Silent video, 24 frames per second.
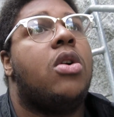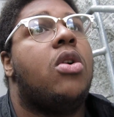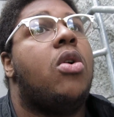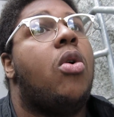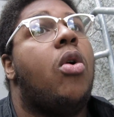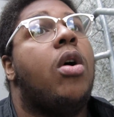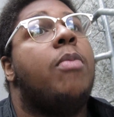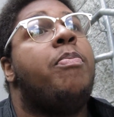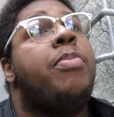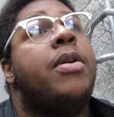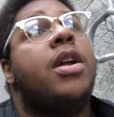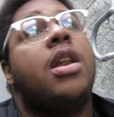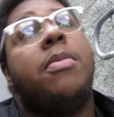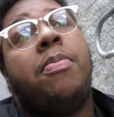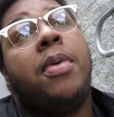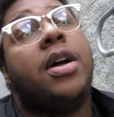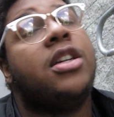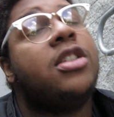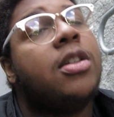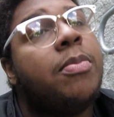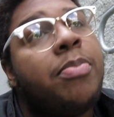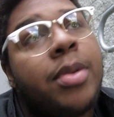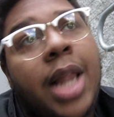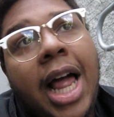or put a
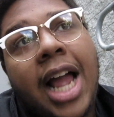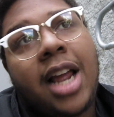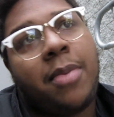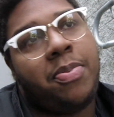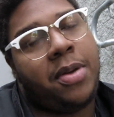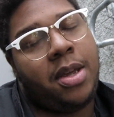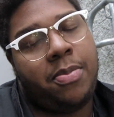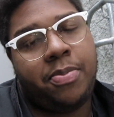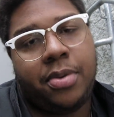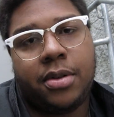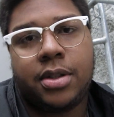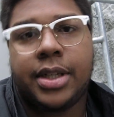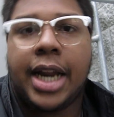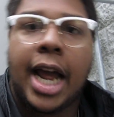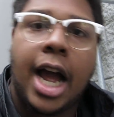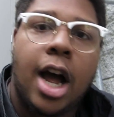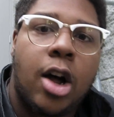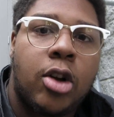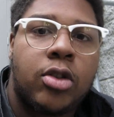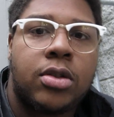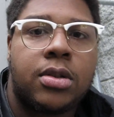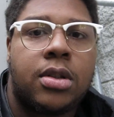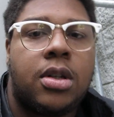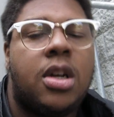bunch of black people
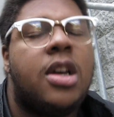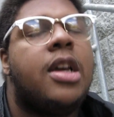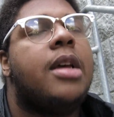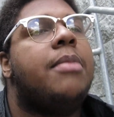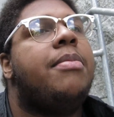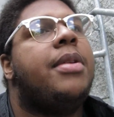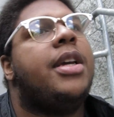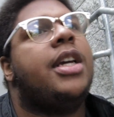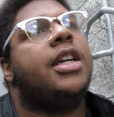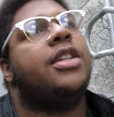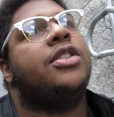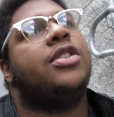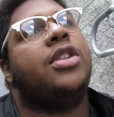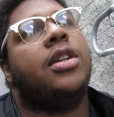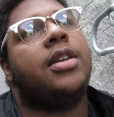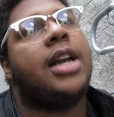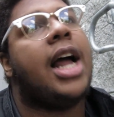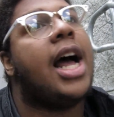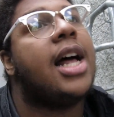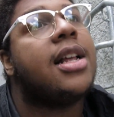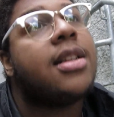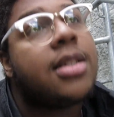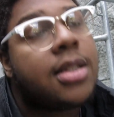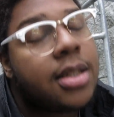down because they're
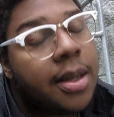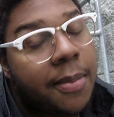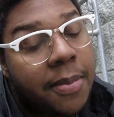not